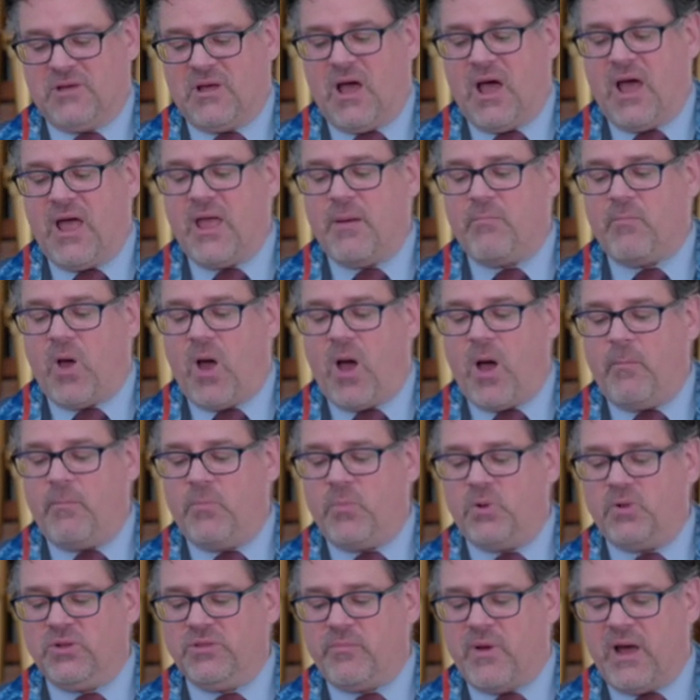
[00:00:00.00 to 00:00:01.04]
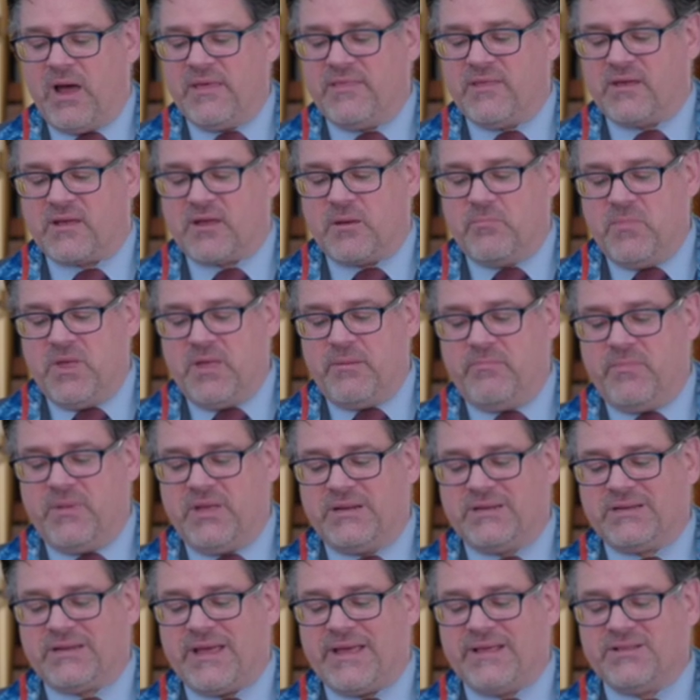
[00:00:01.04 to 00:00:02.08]
I am humbled by the
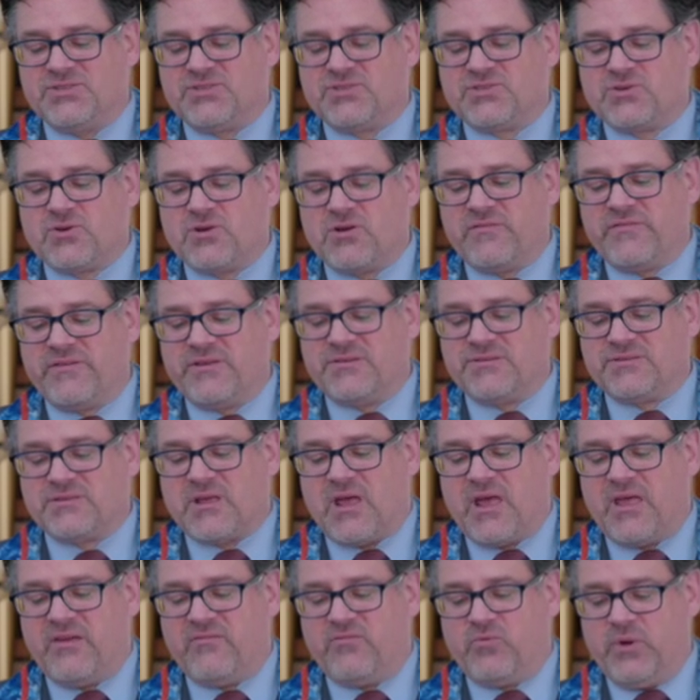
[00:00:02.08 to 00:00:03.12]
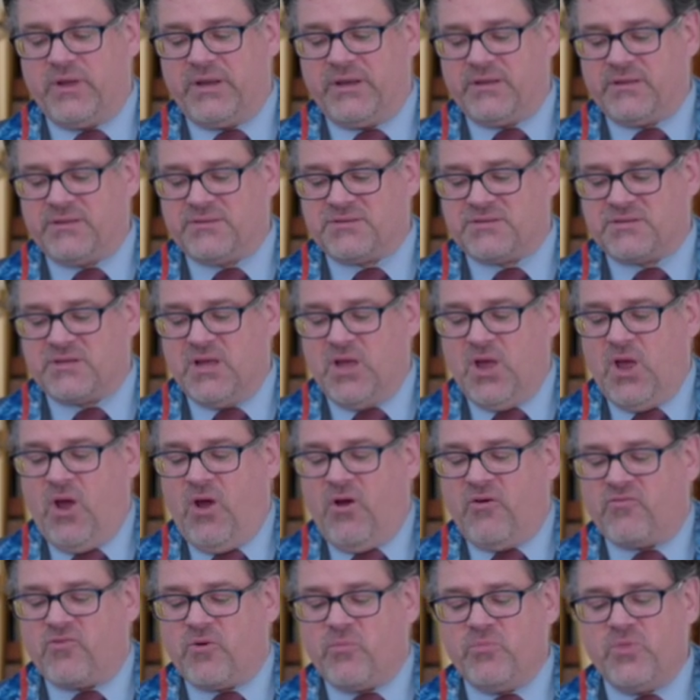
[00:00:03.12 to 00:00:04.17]
commitment and service I have witnessed
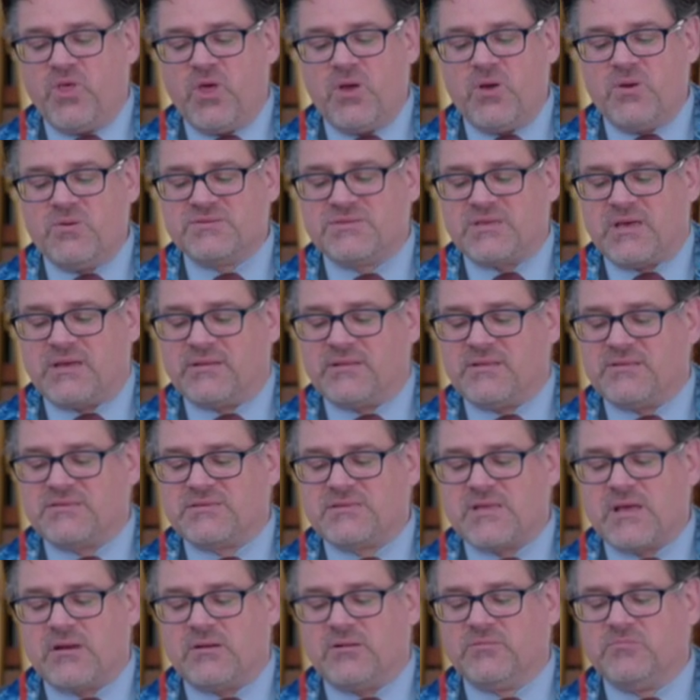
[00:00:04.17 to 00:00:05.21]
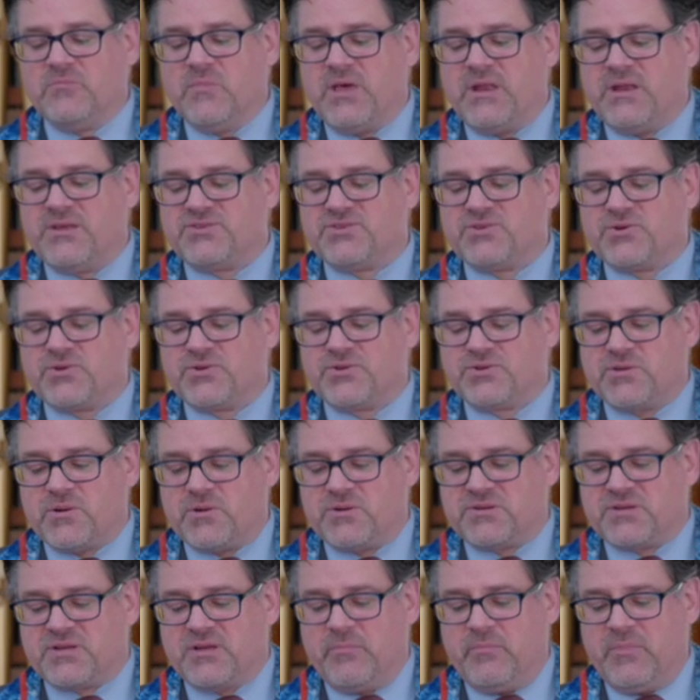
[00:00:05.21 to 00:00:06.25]
from those on the Settled Minister
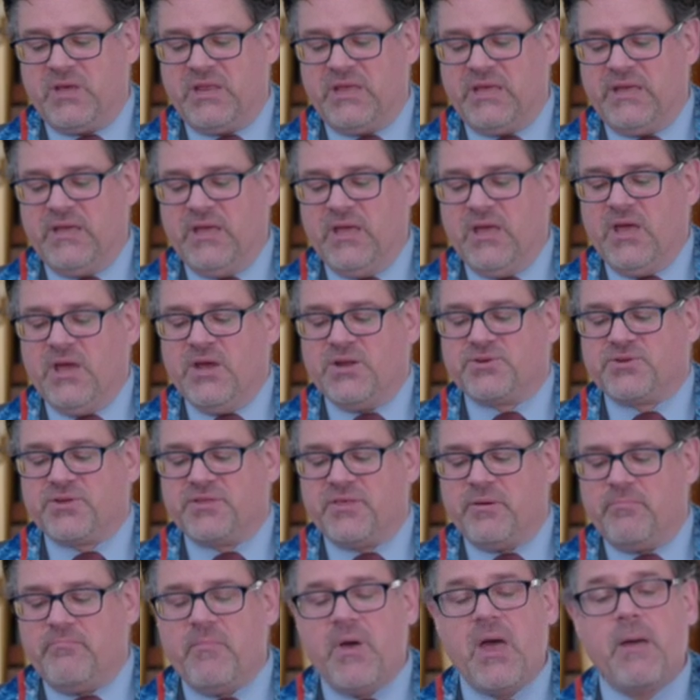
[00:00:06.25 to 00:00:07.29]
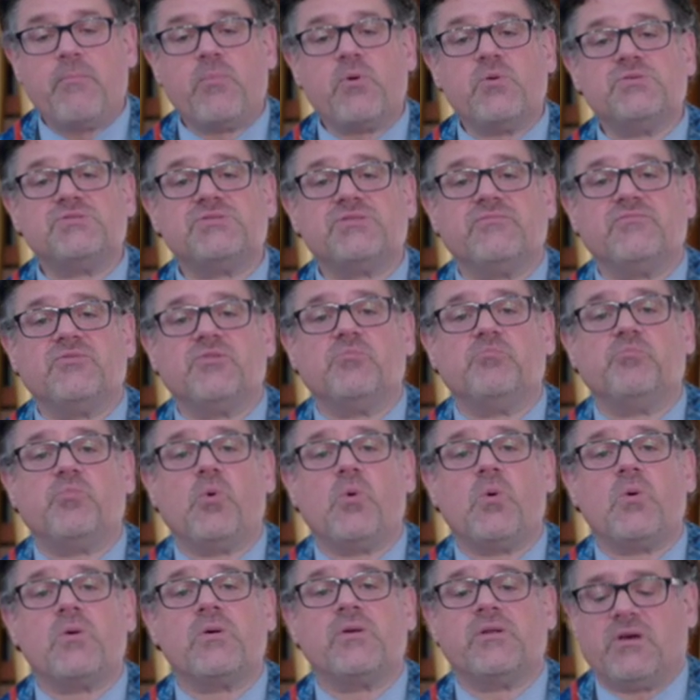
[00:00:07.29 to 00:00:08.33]
Search Committee to the members of the
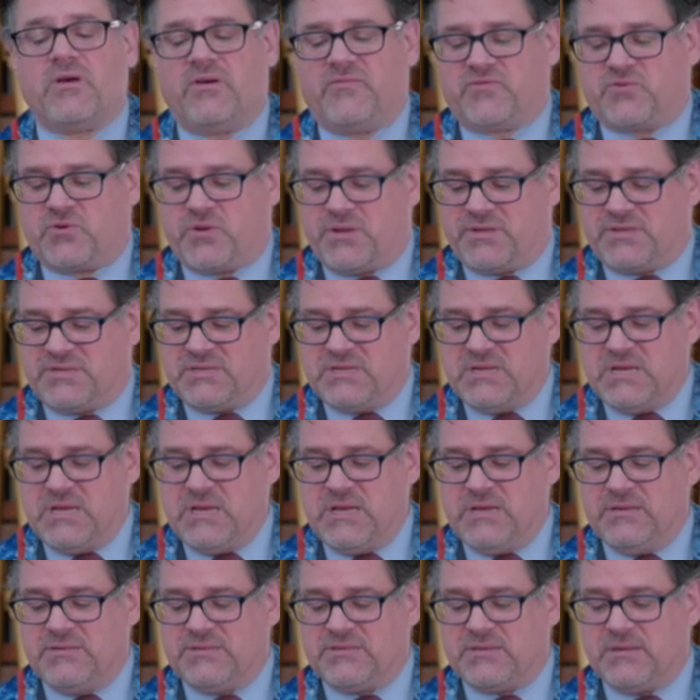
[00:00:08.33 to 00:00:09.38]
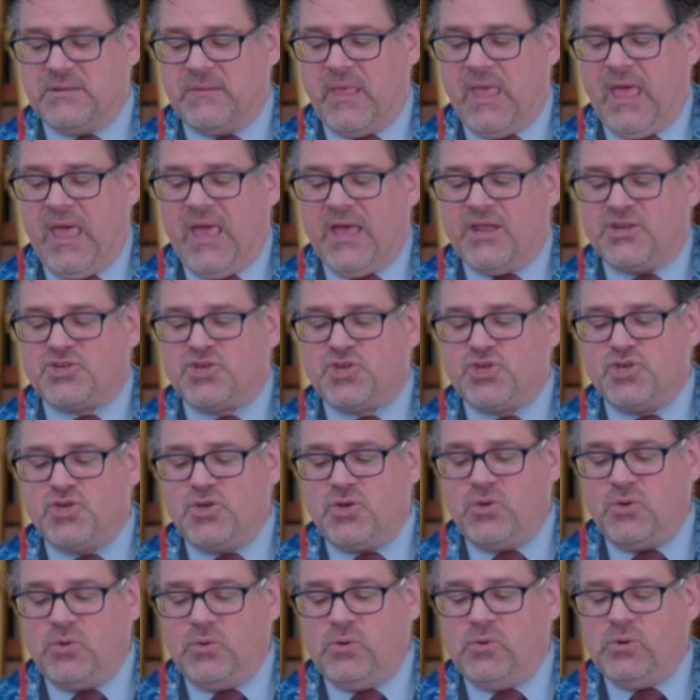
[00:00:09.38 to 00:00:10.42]
Board of Trustees, to
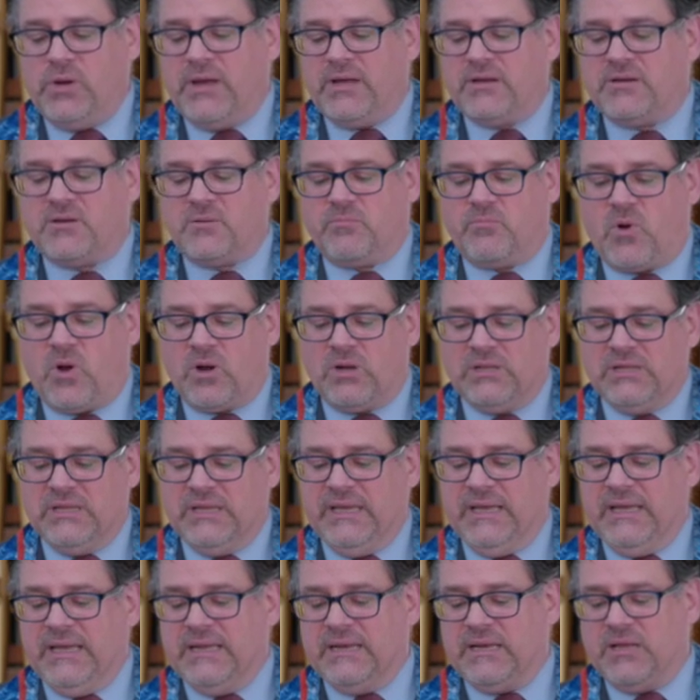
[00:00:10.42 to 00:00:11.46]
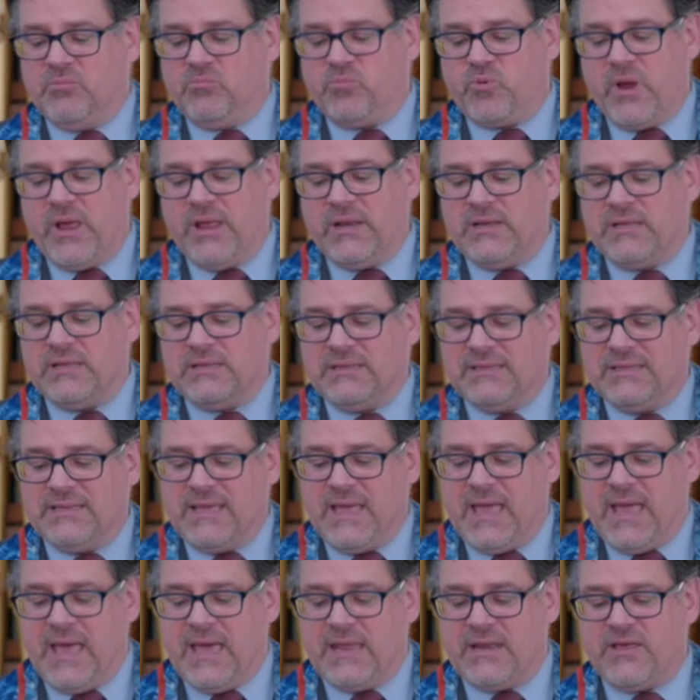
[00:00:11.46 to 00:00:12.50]
you and to Marlene and Brenda,
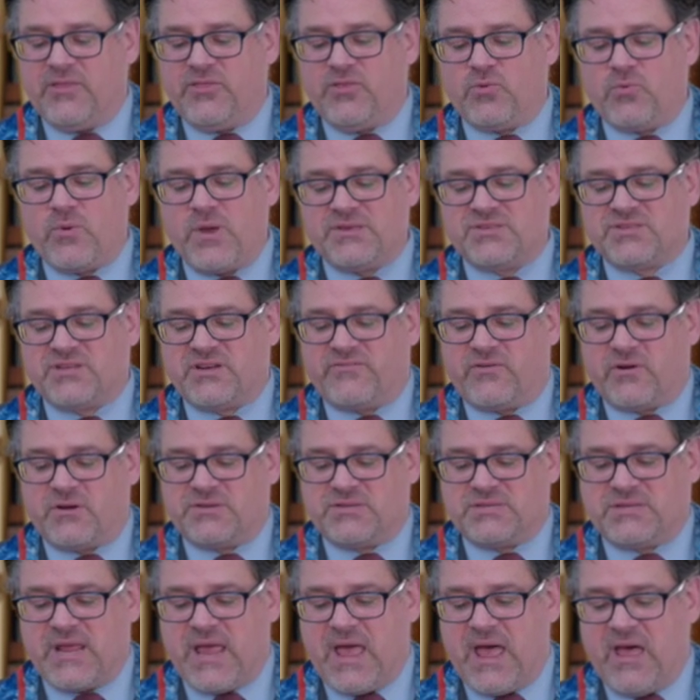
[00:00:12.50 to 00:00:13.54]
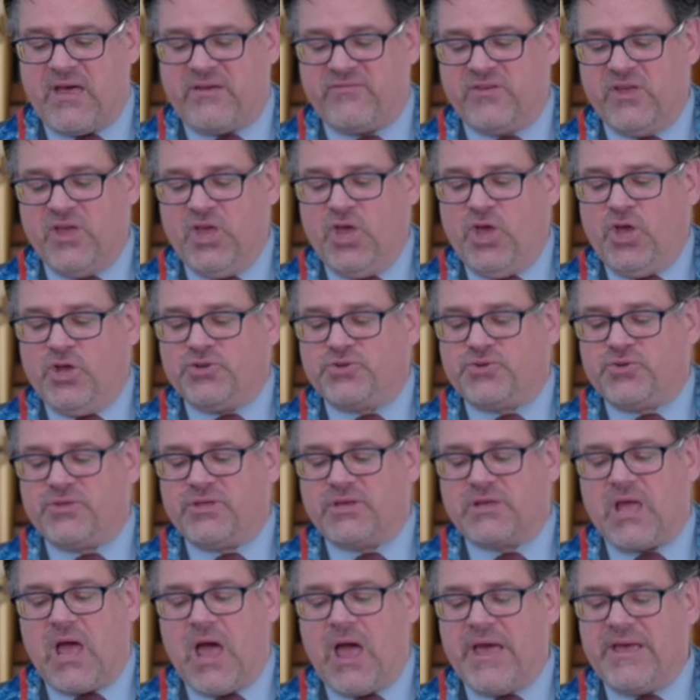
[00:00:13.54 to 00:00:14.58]
Leanne, and the rest of our staff, to the
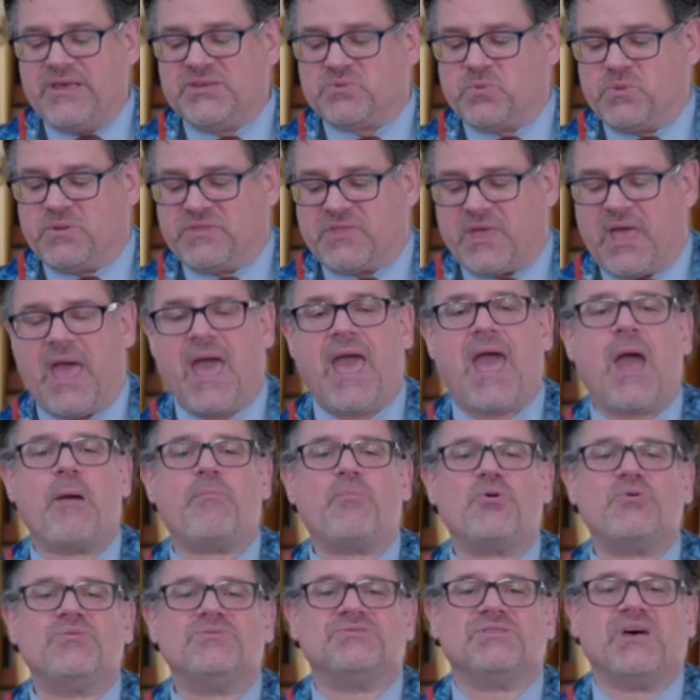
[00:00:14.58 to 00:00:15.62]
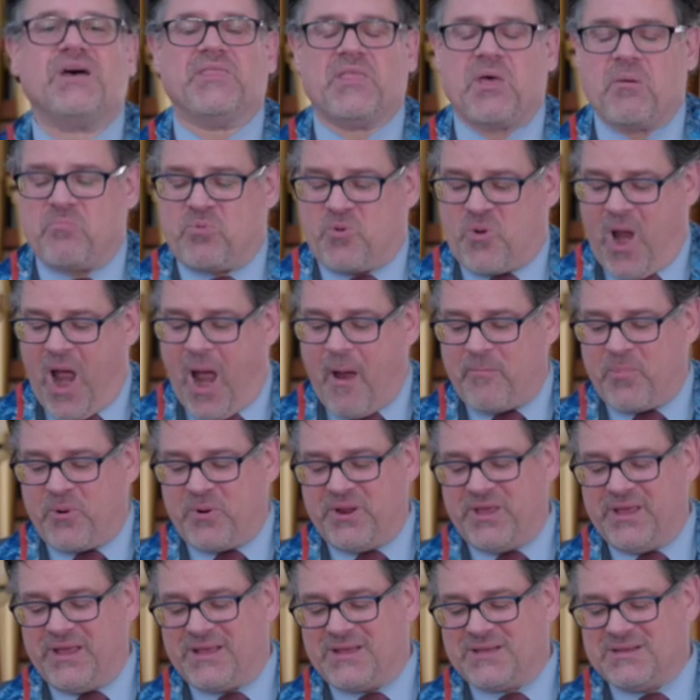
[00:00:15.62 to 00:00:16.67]
guys with the hammers on the
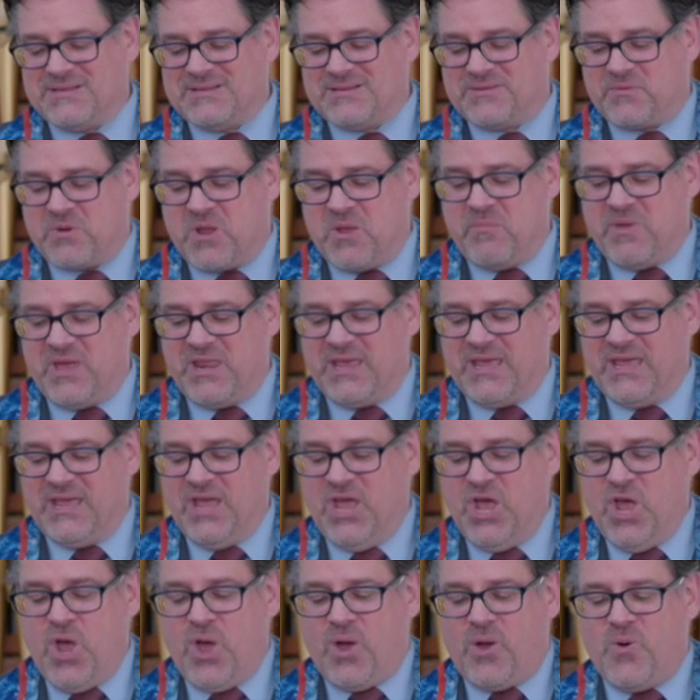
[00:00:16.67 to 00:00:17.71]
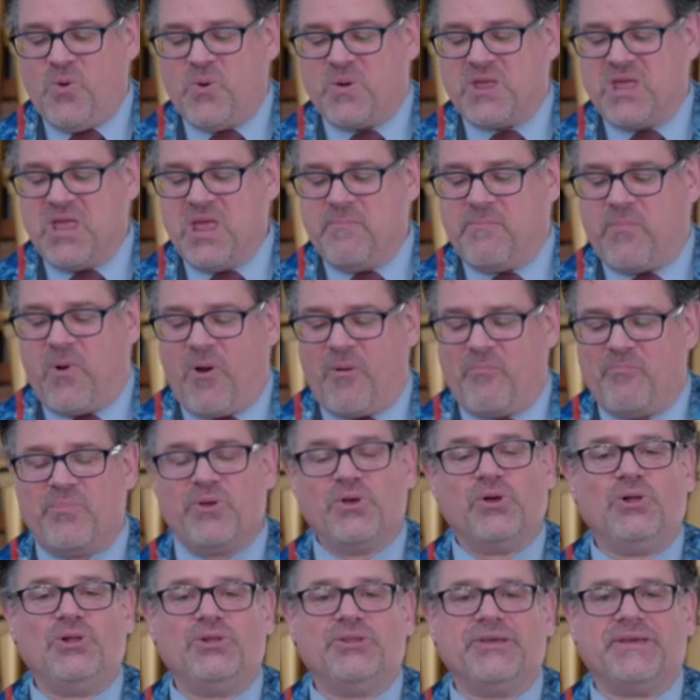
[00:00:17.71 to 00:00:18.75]
Property Committee who keep our
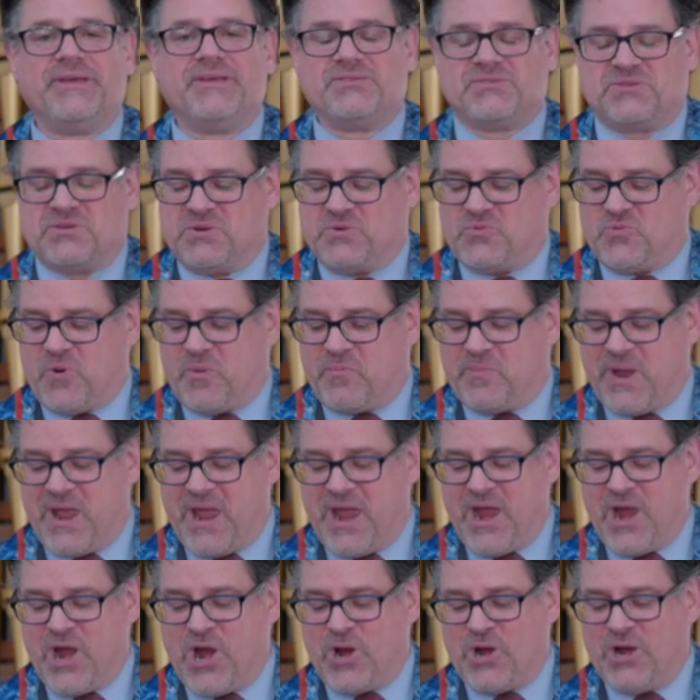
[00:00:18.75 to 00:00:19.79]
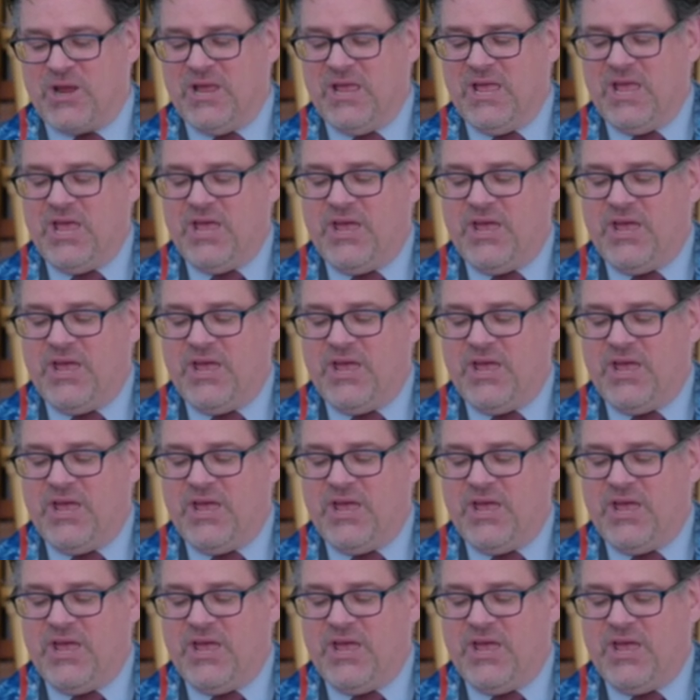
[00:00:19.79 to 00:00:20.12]
buildings in repair,